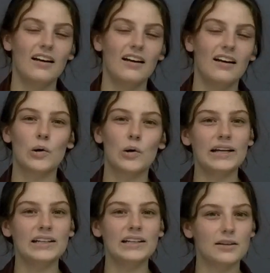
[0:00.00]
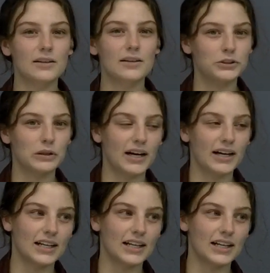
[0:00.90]
her wings compared to her body
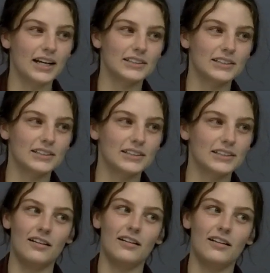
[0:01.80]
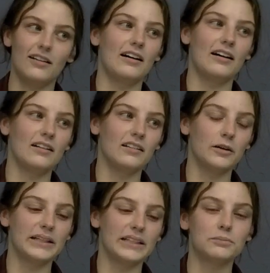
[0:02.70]
size are a little
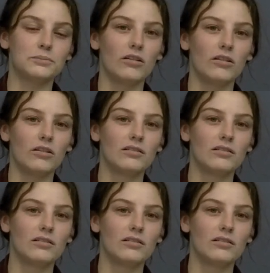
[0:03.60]
bit small.